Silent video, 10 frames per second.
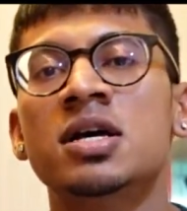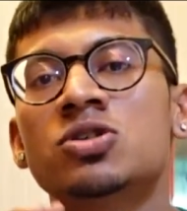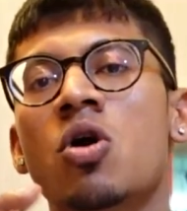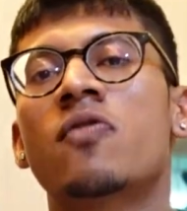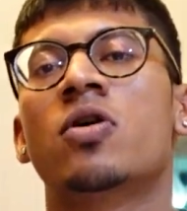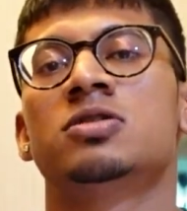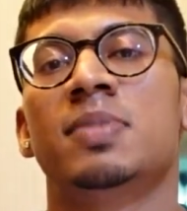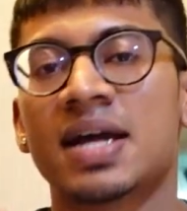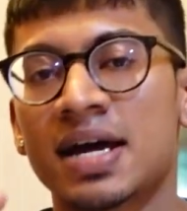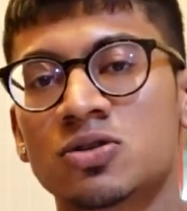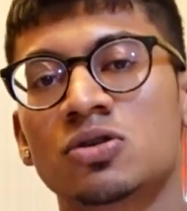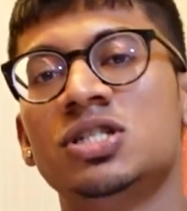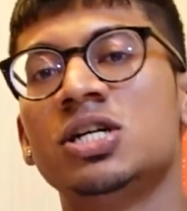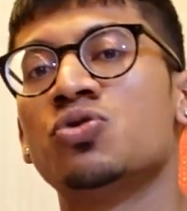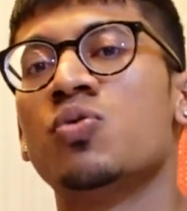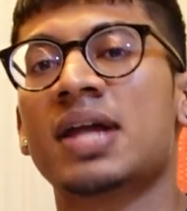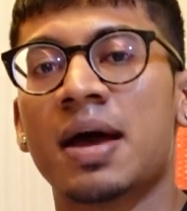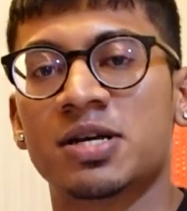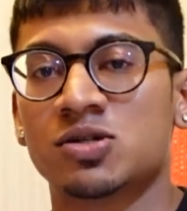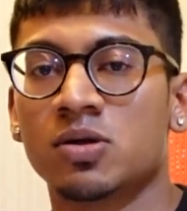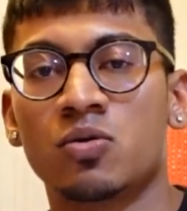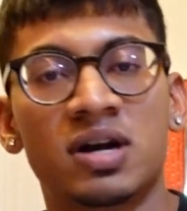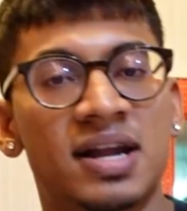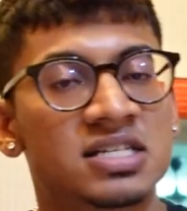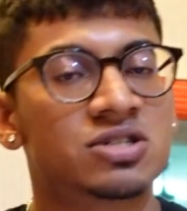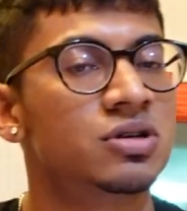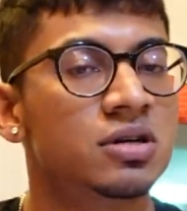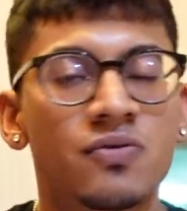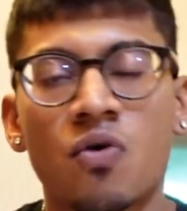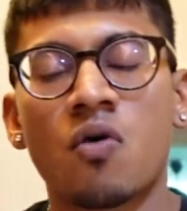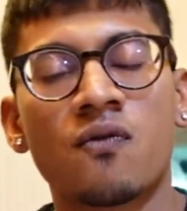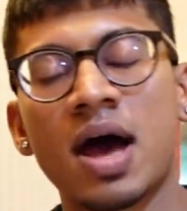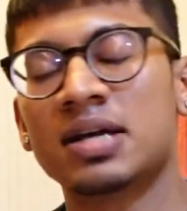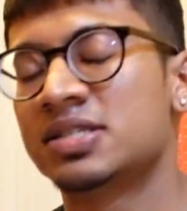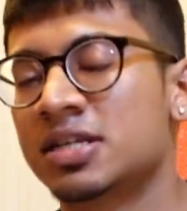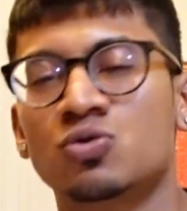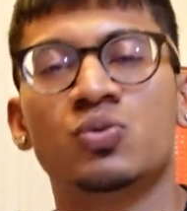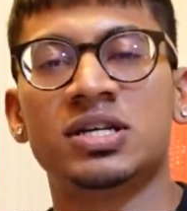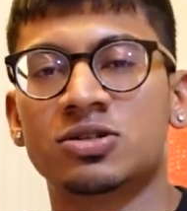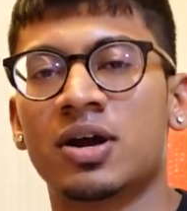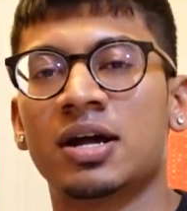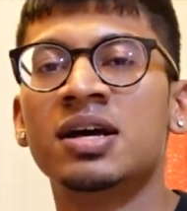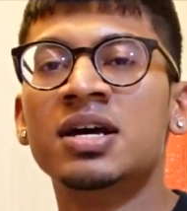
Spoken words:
So of course my diet is going to change over time as well over the next 3, 4, 5, 6 weeks, alright?